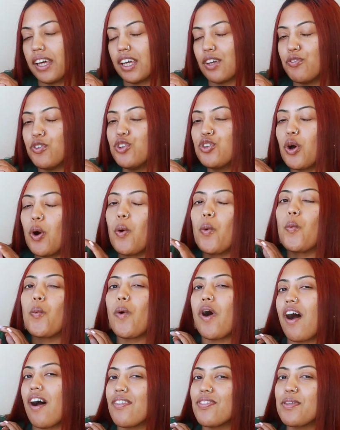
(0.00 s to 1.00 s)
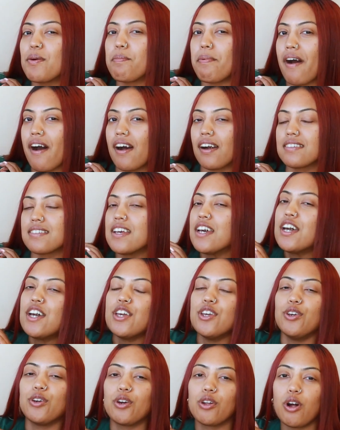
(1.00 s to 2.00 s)
If you don't want the box,
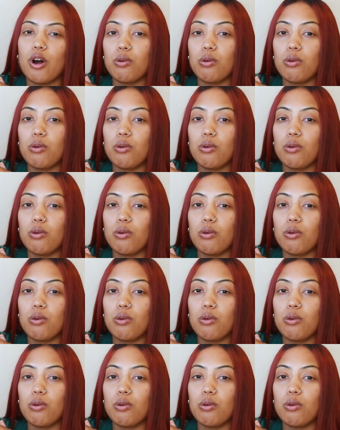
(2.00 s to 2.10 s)
you could